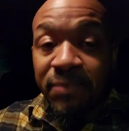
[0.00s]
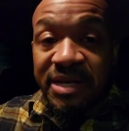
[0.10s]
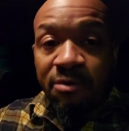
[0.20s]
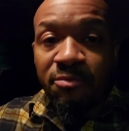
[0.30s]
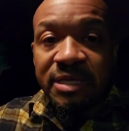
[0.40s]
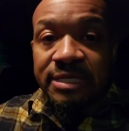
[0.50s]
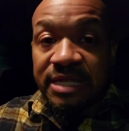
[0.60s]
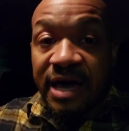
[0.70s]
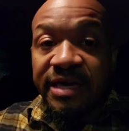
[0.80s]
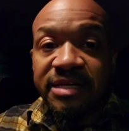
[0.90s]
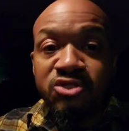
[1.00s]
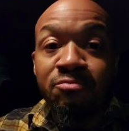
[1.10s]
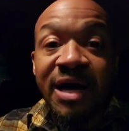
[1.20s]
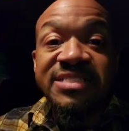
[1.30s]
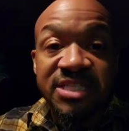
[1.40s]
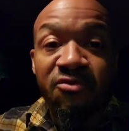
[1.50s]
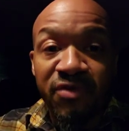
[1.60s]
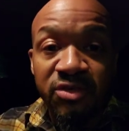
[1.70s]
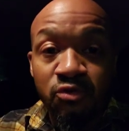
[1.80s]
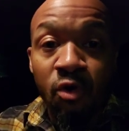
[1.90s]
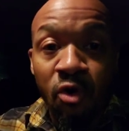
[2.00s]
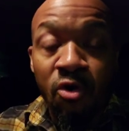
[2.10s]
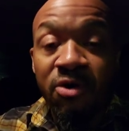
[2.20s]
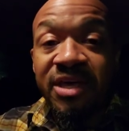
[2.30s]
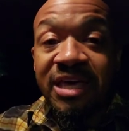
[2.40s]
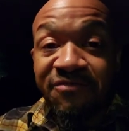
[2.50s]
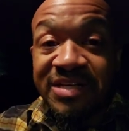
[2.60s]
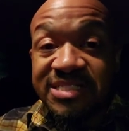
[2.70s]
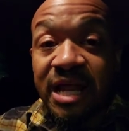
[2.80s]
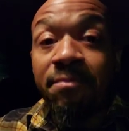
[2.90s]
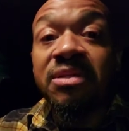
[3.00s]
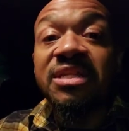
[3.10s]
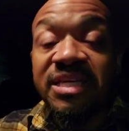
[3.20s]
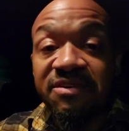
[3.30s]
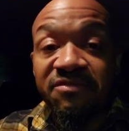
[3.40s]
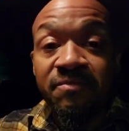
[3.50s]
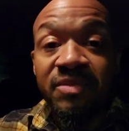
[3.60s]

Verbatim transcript: But I would be lying to myself and you all if I said I believe